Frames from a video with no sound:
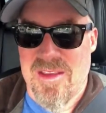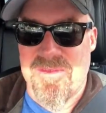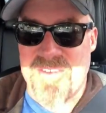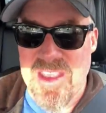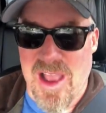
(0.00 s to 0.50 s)

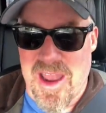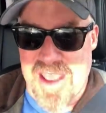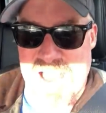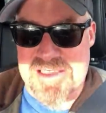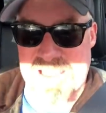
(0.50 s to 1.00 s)
fiat
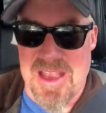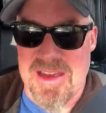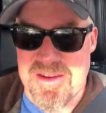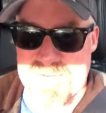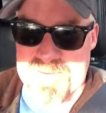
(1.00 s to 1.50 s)
asset,
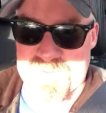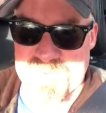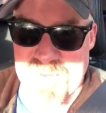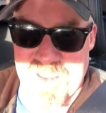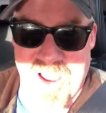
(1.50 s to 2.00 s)

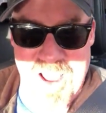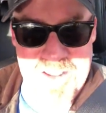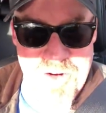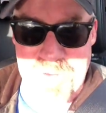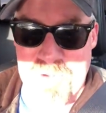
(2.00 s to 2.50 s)

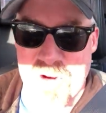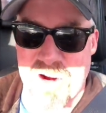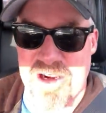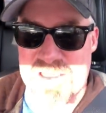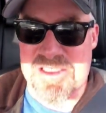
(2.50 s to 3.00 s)
not
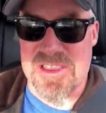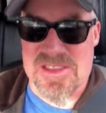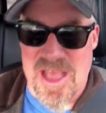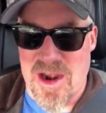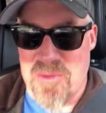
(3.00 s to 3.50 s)

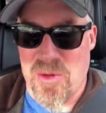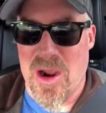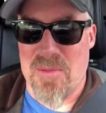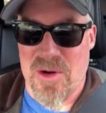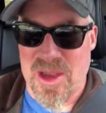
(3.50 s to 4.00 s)
cryptocurrencies that are
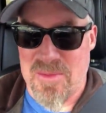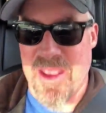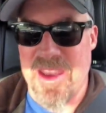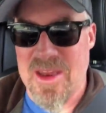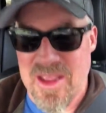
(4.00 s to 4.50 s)
properly
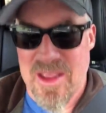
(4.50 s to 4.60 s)
made.